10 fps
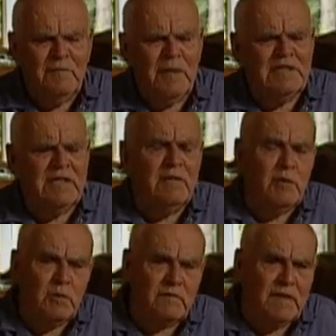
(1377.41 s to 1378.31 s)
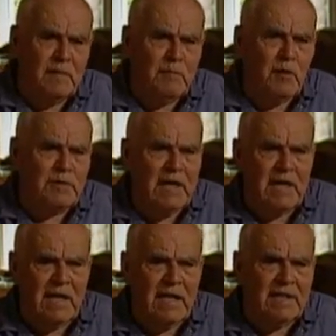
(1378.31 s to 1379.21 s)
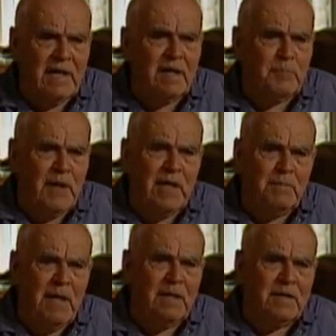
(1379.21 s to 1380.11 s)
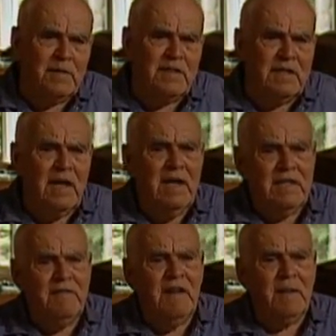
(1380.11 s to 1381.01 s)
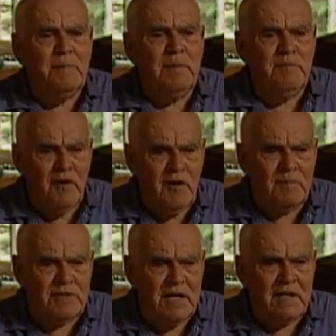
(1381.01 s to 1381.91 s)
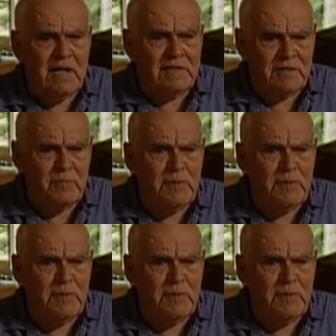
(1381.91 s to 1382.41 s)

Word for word: President Roosevelt bought that land down at Pine Mountain and developed them farms down there so